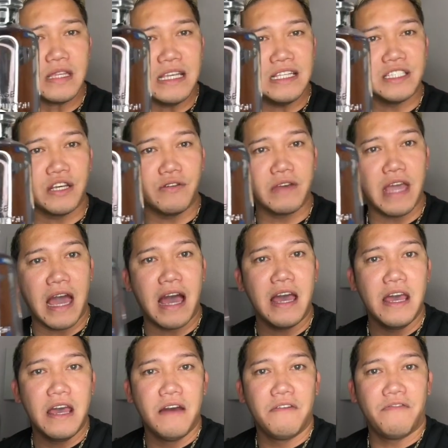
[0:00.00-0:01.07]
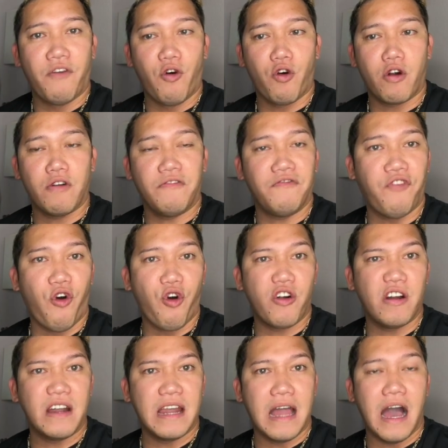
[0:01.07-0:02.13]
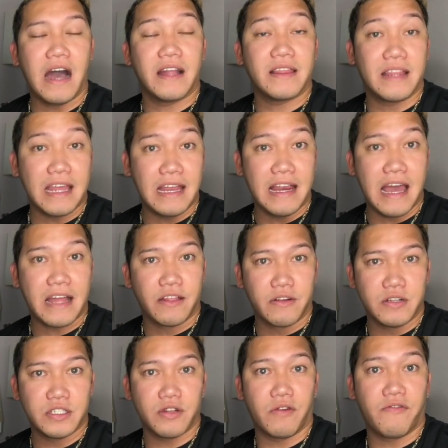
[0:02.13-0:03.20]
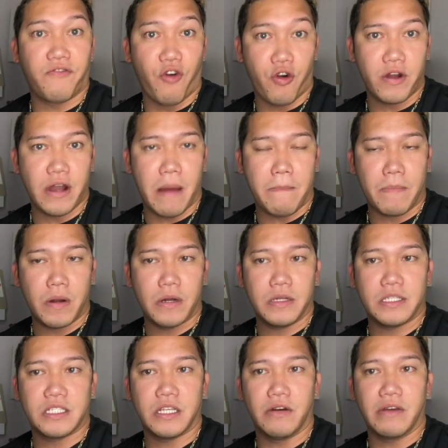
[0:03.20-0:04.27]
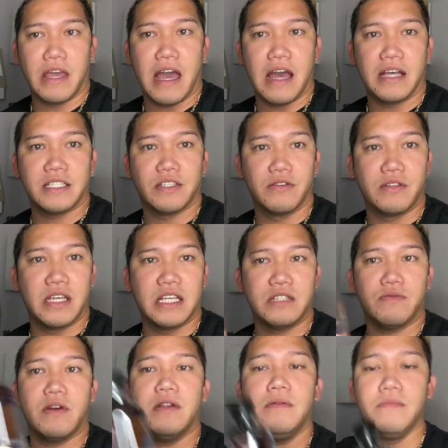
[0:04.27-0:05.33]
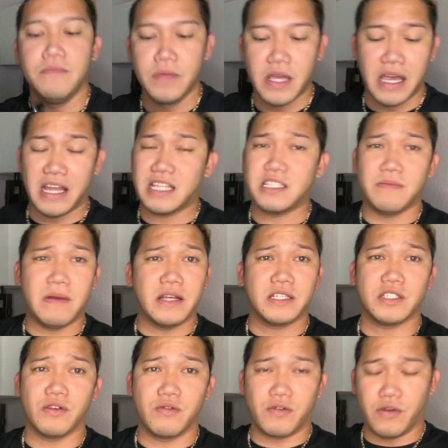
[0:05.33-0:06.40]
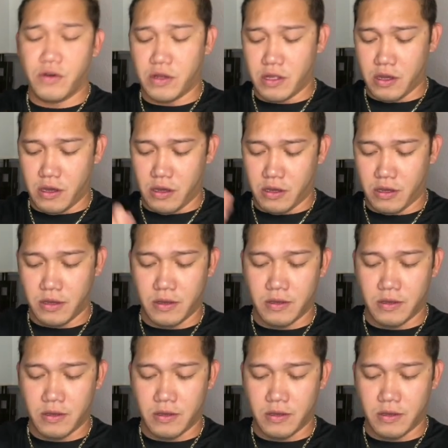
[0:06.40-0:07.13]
So yeah, for three letters or four numbers. So yeah, so this one, it smells so good. Oh,